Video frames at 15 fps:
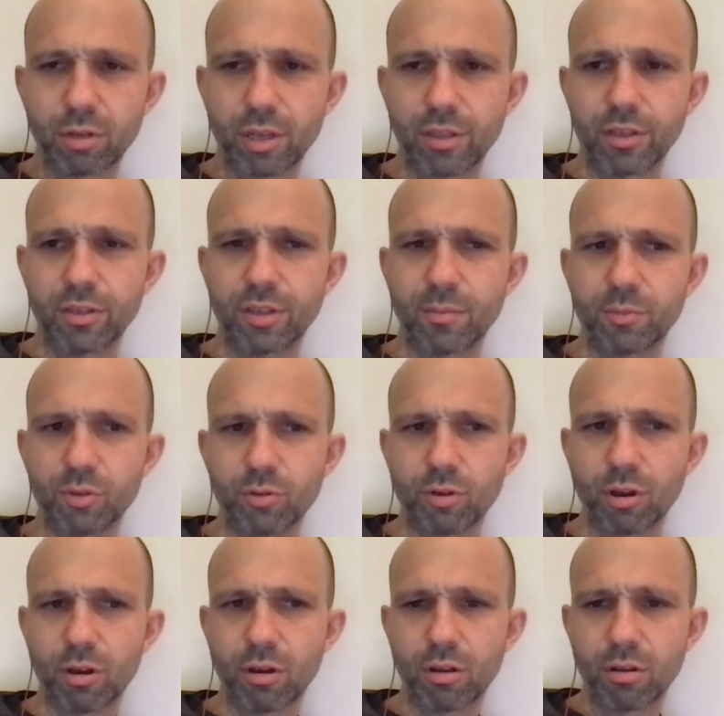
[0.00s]
and the Tim Tszyu
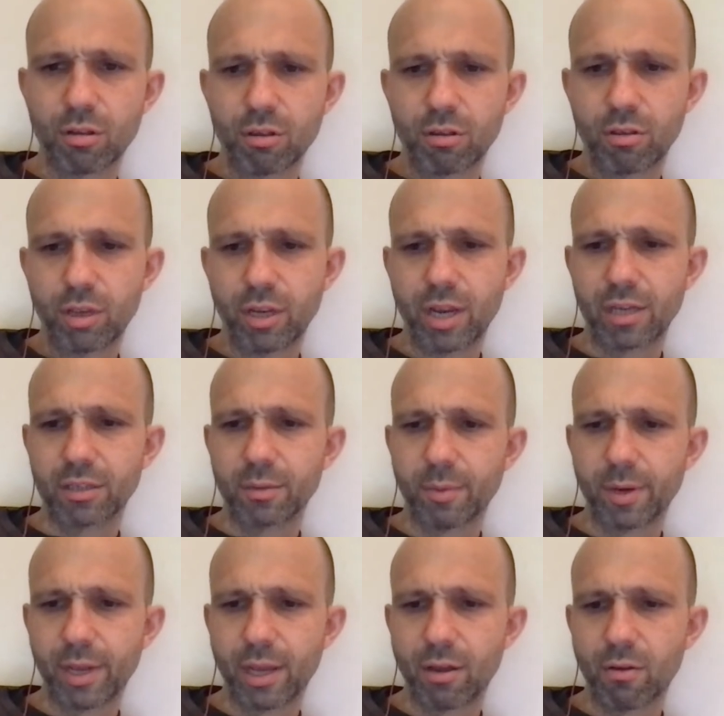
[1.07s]
card. He knocked
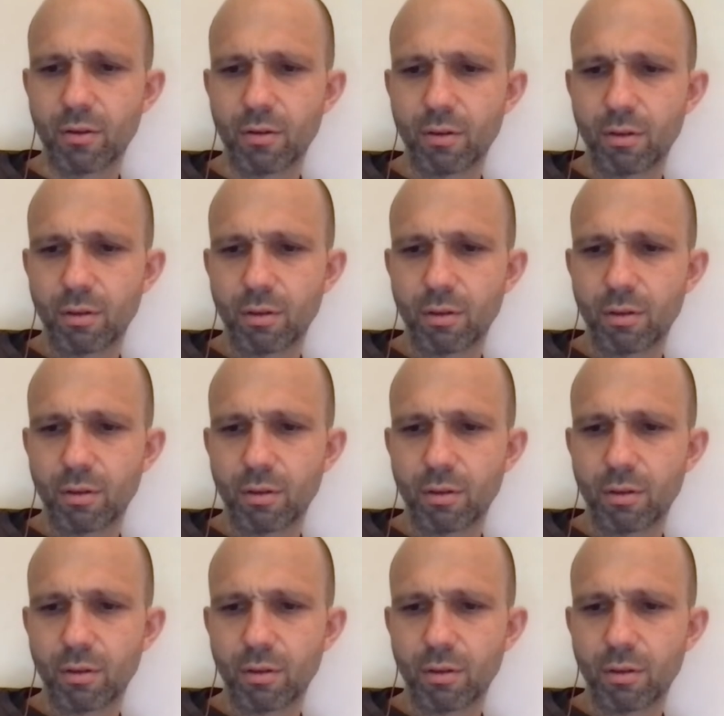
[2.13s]
somebody out.